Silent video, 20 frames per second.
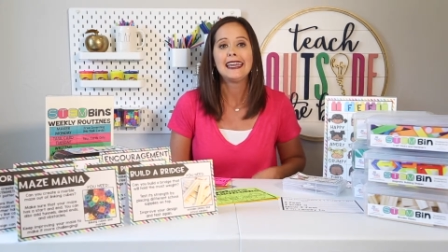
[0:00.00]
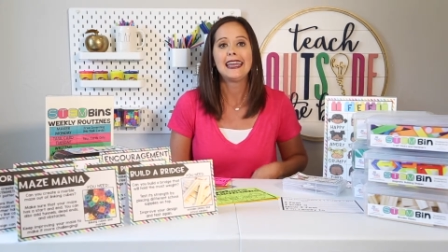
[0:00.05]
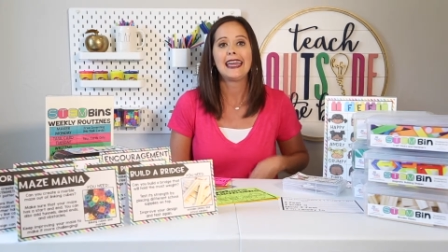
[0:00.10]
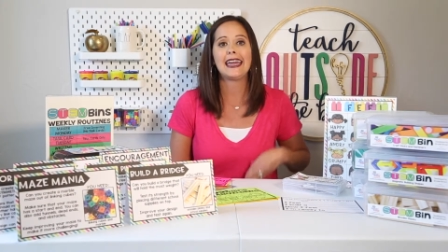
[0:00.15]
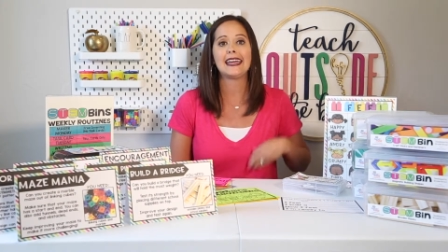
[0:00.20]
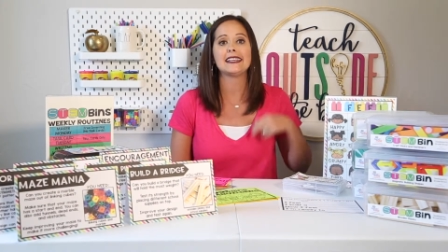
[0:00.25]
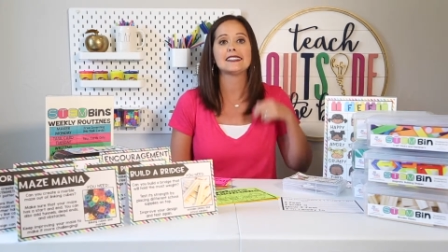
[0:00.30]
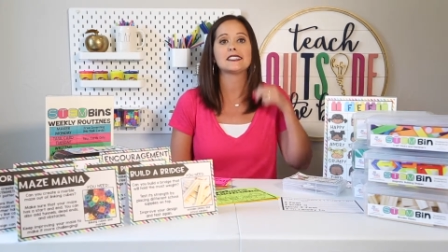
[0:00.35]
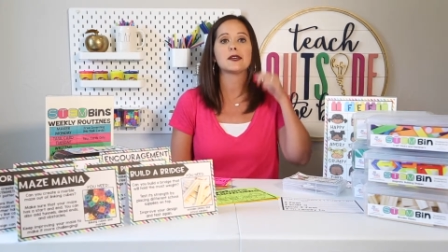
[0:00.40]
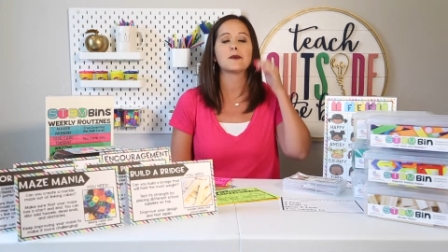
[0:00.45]

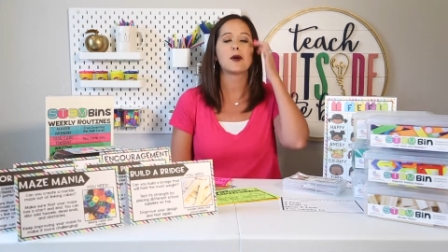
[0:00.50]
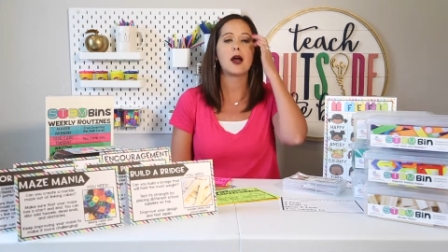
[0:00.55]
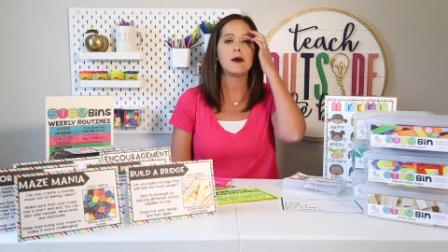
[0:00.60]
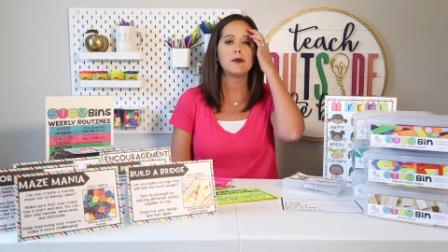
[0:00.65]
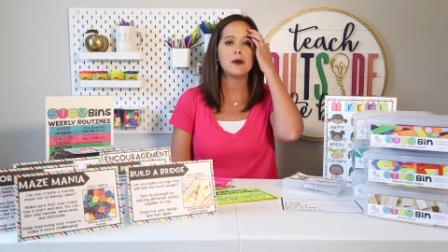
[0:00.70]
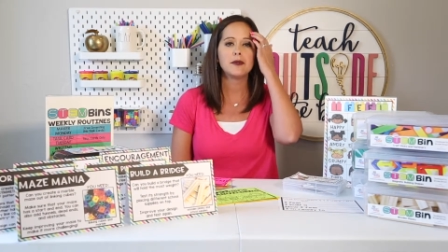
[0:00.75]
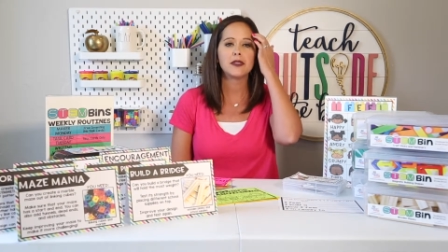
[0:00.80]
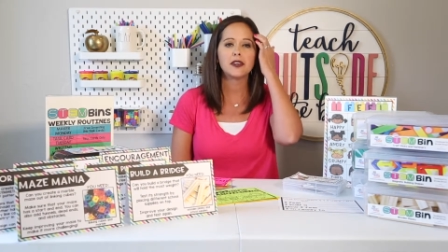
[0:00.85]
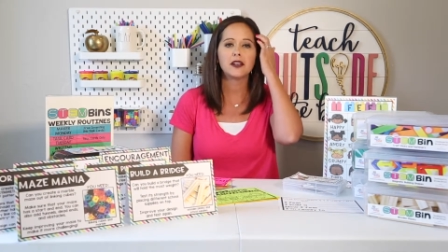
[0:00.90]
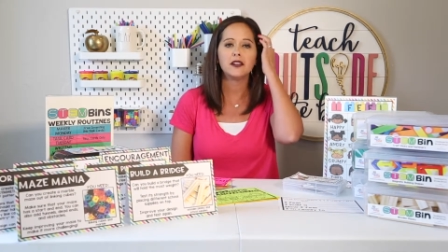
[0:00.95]
and it's a
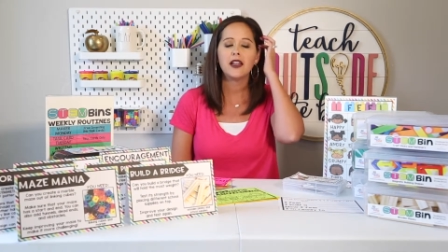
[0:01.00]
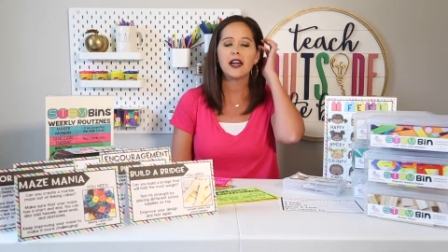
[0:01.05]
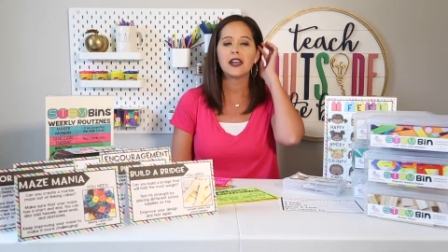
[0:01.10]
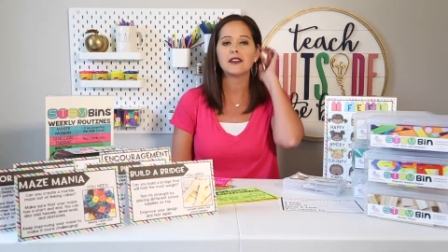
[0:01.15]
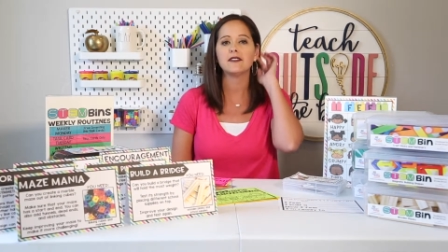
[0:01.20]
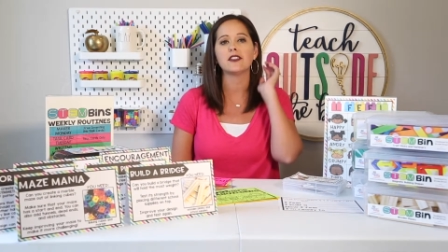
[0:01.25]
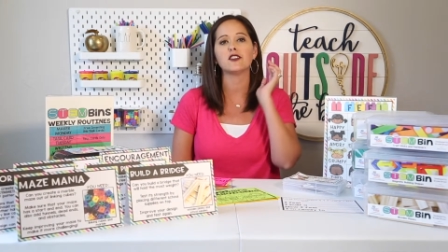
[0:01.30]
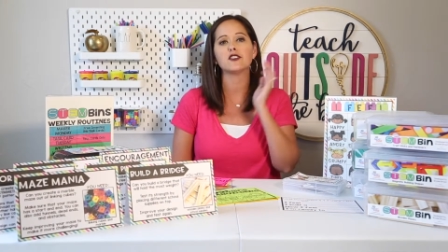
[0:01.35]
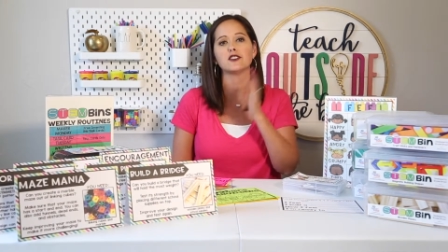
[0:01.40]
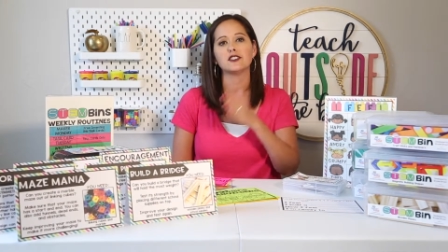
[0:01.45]
problem that a lot
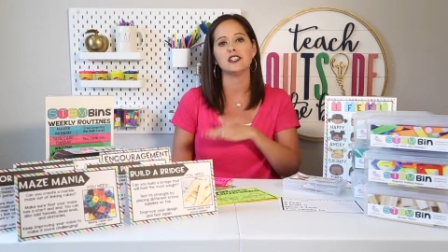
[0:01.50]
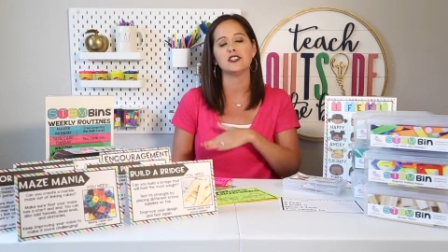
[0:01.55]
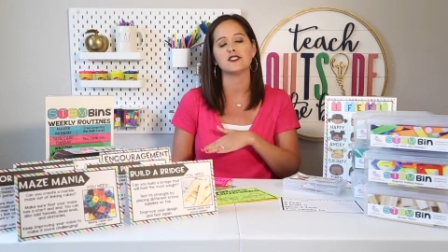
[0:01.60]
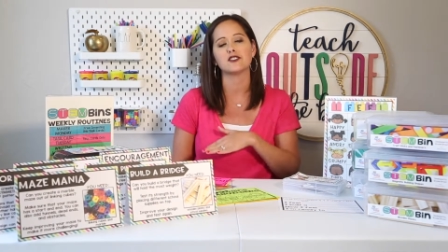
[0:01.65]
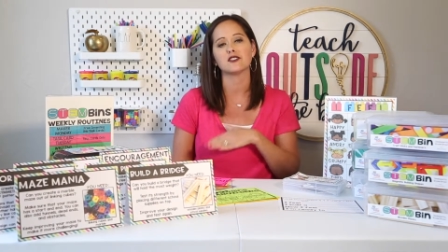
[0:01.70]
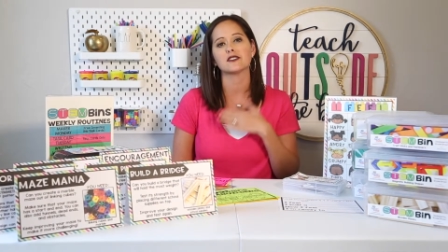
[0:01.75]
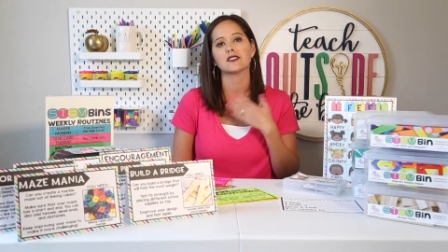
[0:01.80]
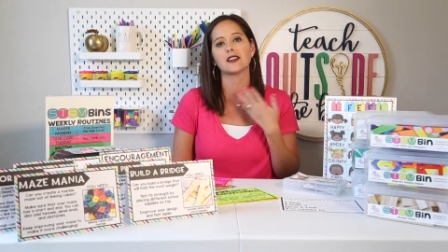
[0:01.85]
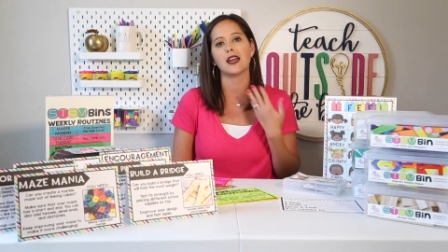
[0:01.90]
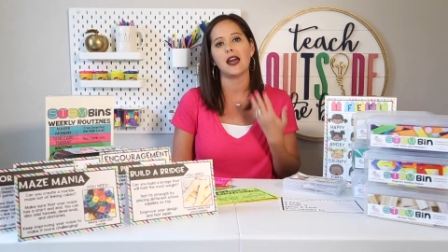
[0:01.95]
of other
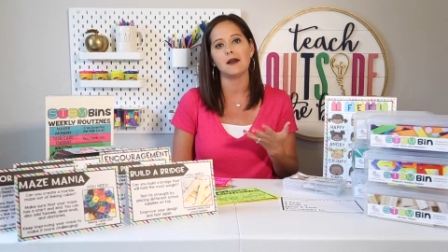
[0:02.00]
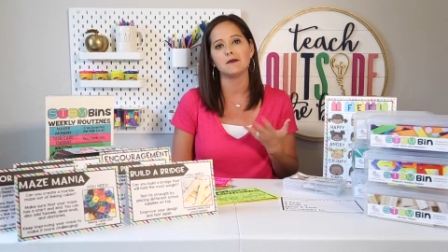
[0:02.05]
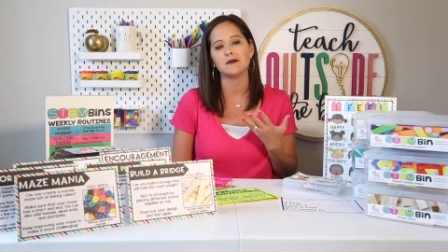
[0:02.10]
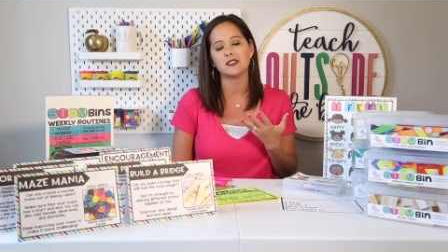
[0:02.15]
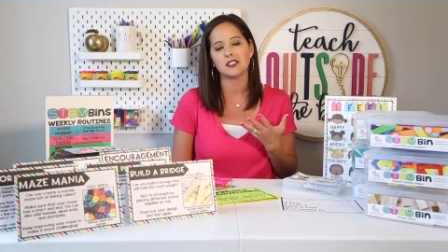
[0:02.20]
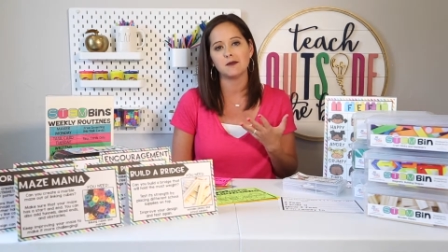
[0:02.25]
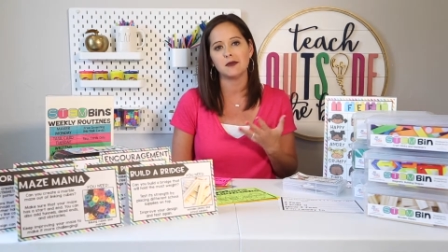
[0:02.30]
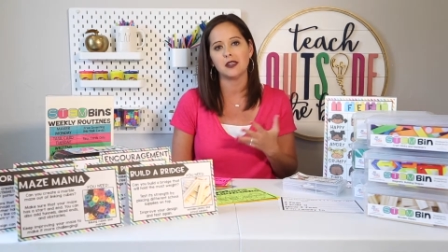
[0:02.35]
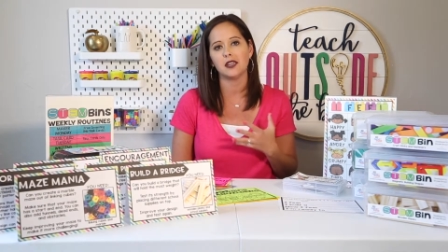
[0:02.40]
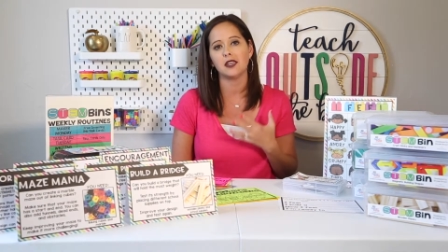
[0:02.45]
teachers come
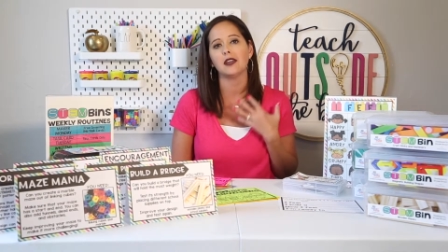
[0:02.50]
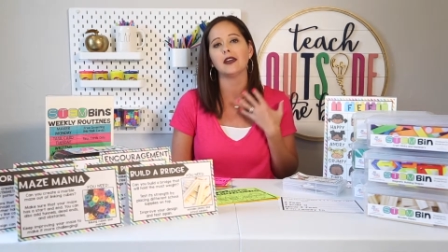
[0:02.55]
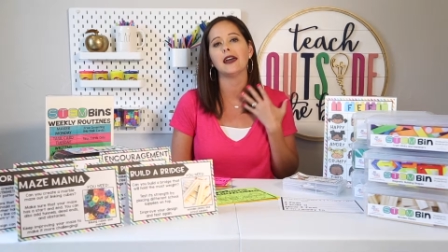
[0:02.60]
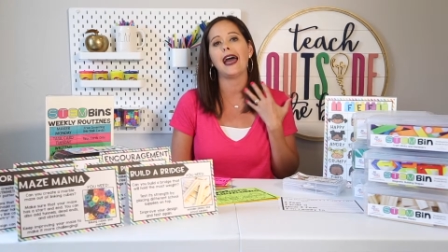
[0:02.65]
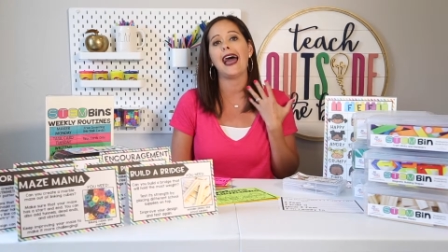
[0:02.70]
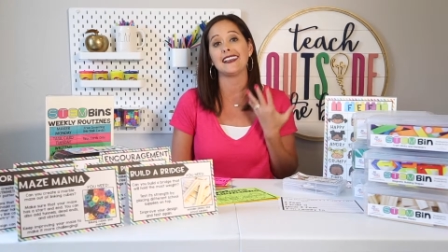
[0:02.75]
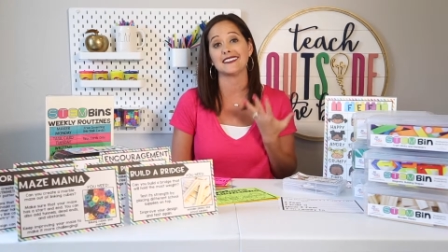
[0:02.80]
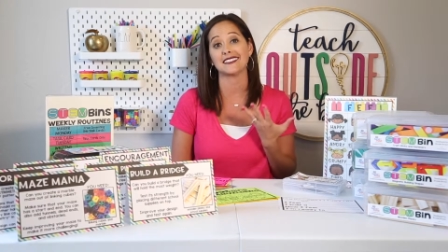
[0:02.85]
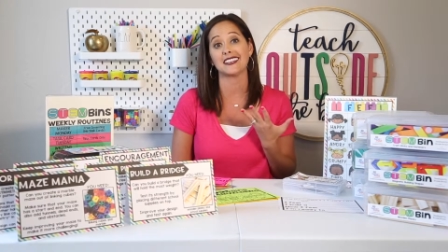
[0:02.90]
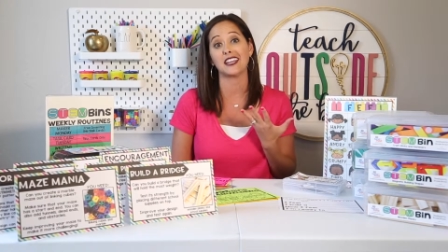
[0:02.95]
to me
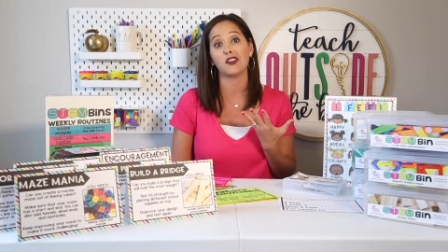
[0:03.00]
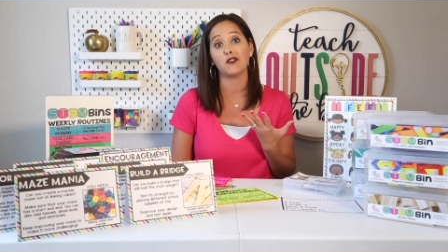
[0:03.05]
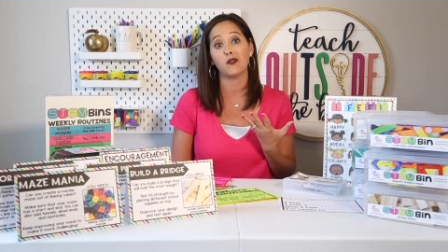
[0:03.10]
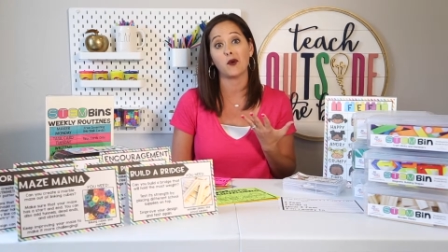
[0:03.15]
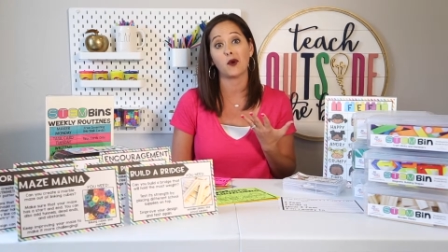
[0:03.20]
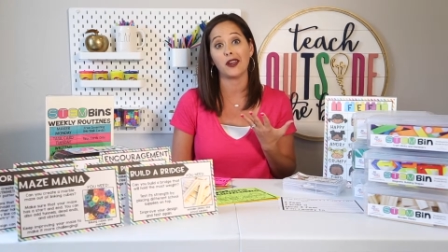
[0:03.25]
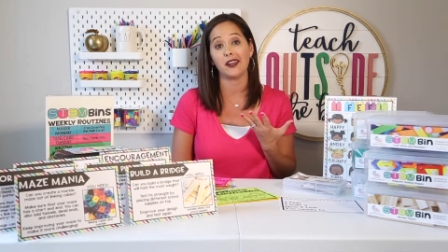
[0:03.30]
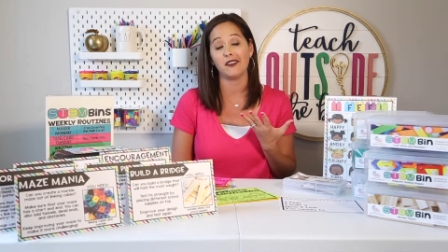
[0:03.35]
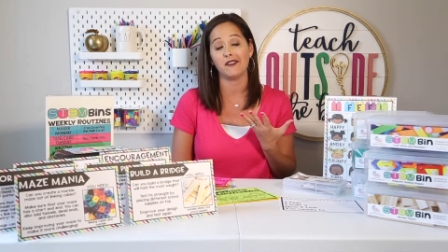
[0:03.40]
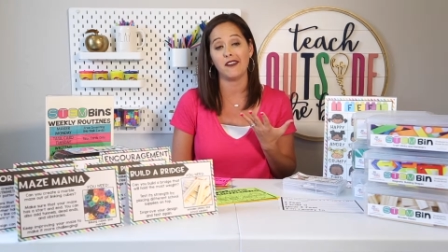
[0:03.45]
asking
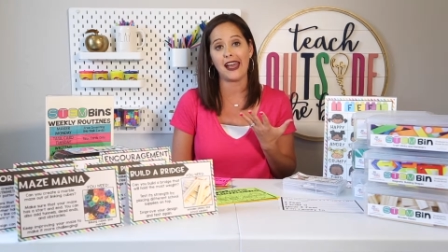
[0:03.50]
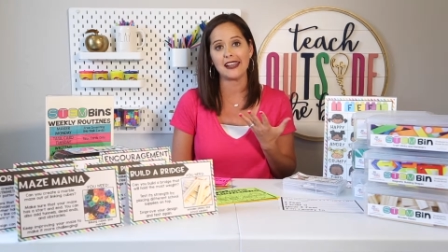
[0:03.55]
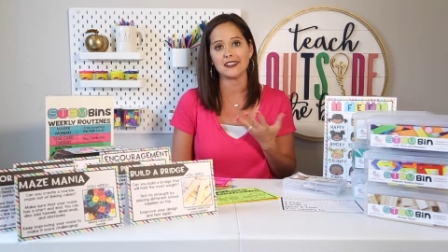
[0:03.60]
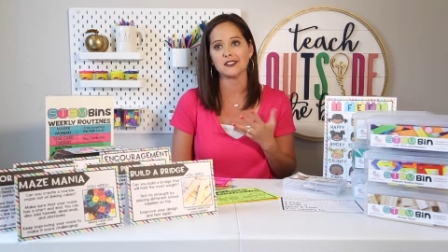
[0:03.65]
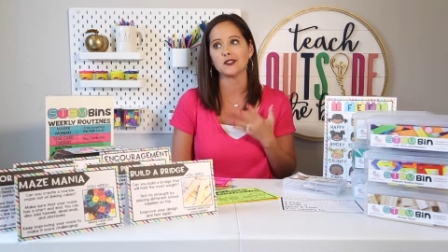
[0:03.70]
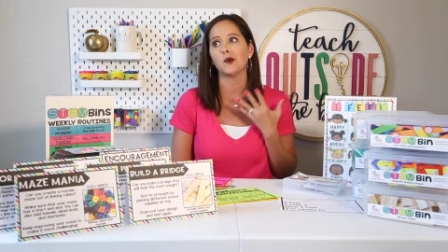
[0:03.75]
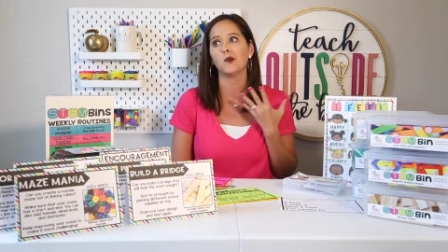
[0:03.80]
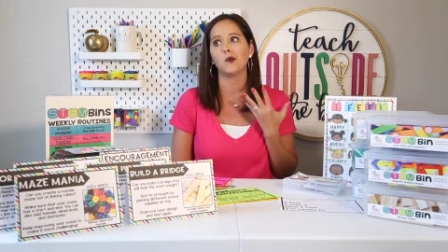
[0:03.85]
for advice.